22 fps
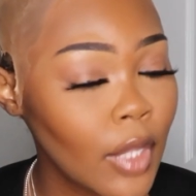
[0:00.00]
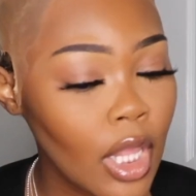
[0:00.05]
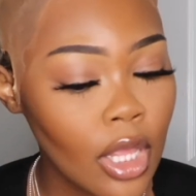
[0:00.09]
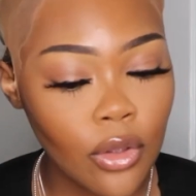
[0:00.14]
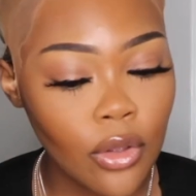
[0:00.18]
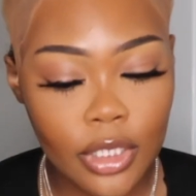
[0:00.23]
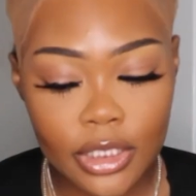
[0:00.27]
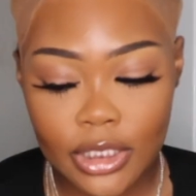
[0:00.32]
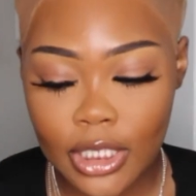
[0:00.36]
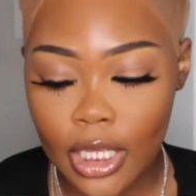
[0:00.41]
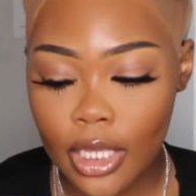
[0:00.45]
Oh,
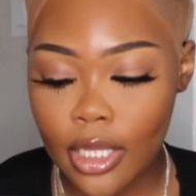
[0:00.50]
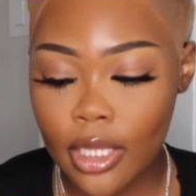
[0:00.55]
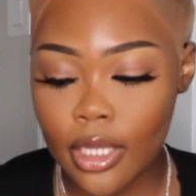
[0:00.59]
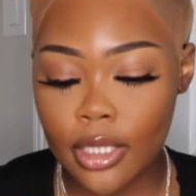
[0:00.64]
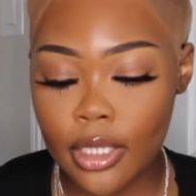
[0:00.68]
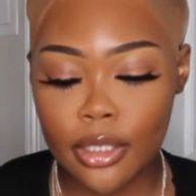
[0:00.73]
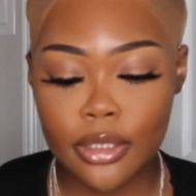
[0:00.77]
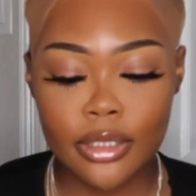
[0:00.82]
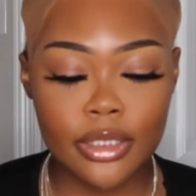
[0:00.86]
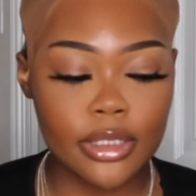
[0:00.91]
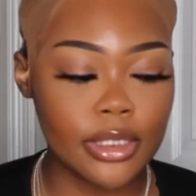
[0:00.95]
let's take
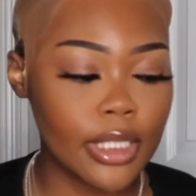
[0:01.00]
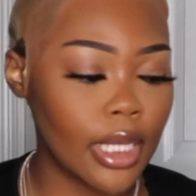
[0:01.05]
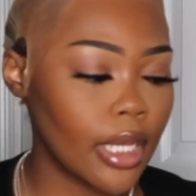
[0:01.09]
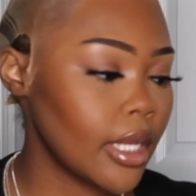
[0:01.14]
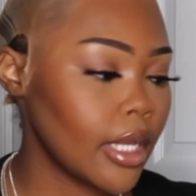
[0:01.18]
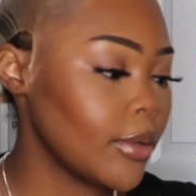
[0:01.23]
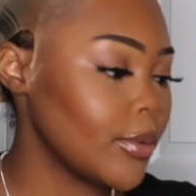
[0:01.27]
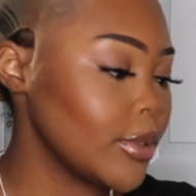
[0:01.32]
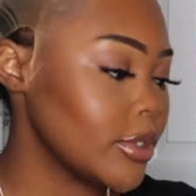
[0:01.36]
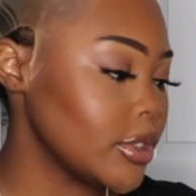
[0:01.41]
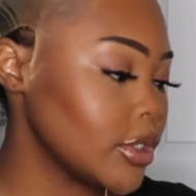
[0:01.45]
a what's it
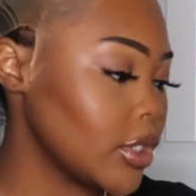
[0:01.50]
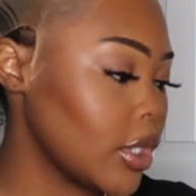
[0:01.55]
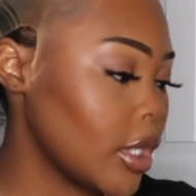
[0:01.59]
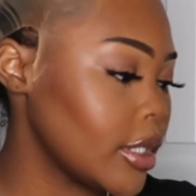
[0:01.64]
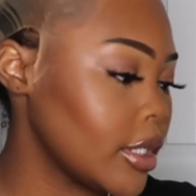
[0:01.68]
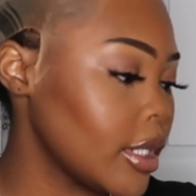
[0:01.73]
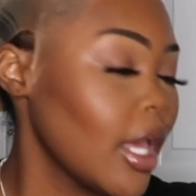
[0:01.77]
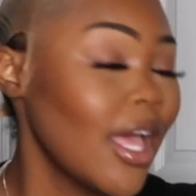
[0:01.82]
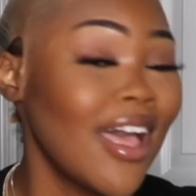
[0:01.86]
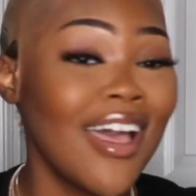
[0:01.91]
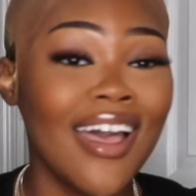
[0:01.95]
called,
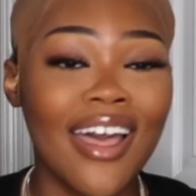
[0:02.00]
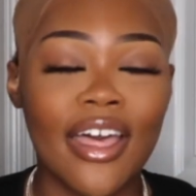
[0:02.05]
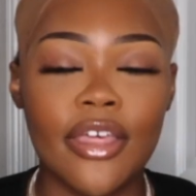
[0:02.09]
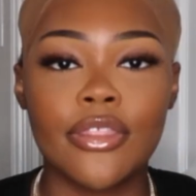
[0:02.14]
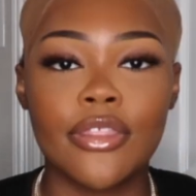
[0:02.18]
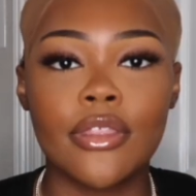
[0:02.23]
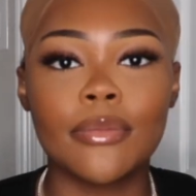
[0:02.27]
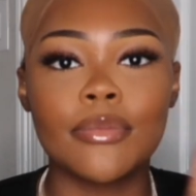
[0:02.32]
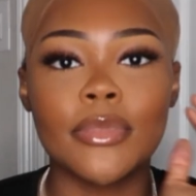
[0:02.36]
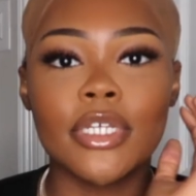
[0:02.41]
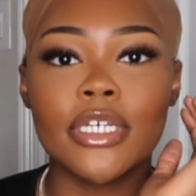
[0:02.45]
a
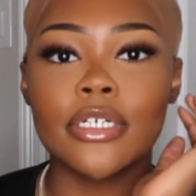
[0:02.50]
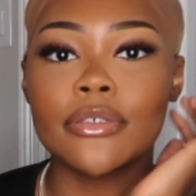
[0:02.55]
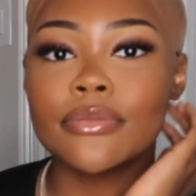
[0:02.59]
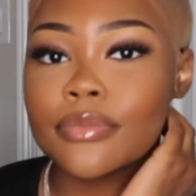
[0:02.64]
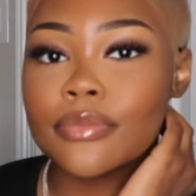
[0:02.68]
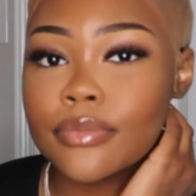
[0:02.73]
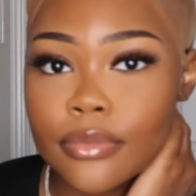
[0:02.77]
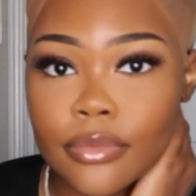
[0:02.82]
thumbnail.